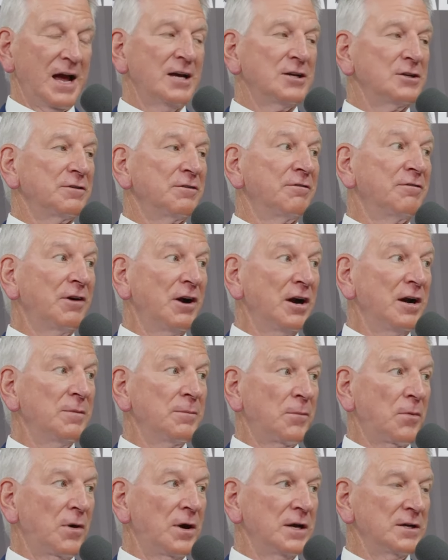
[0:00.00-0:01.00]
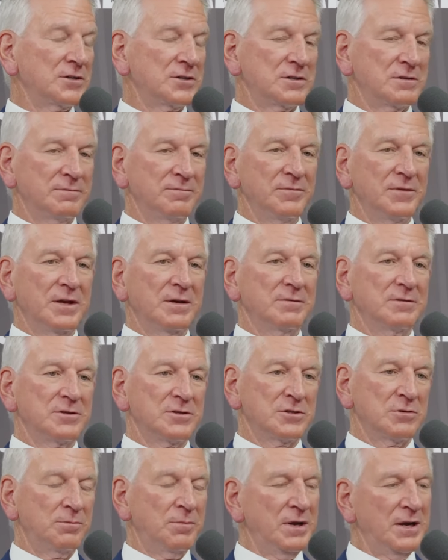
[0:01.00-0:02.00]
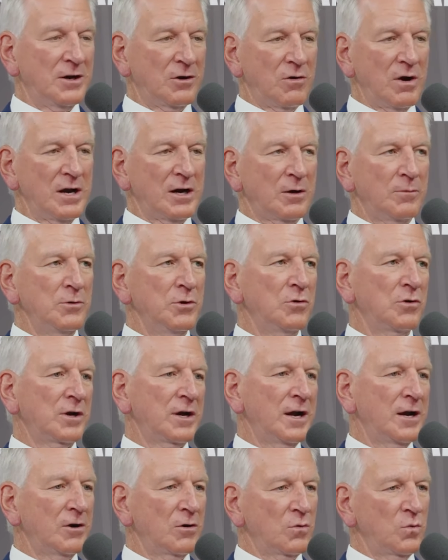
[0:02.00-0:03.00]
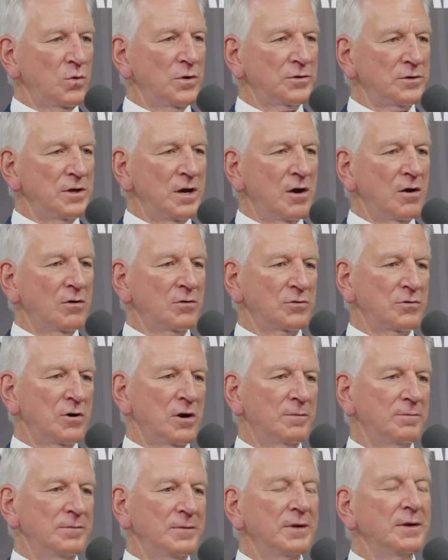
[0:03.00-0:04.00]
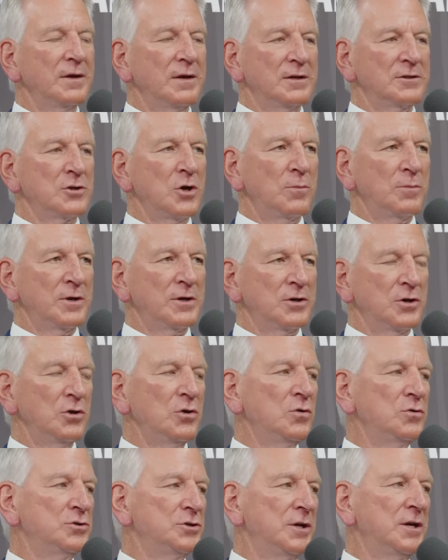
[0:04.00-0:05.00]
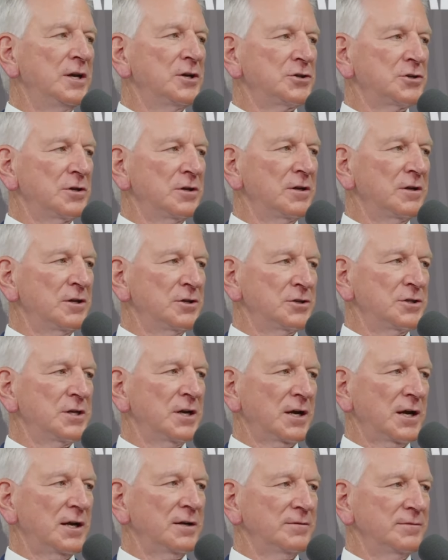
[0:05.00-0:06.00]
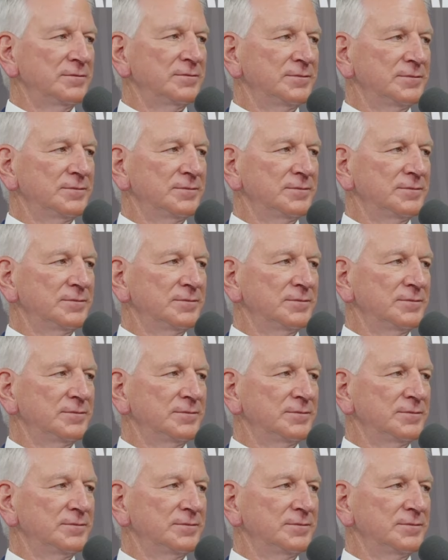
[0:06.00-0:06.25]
was very impressed. So being a great communicator with Donald Trump is going to be a huge addition to this ticket.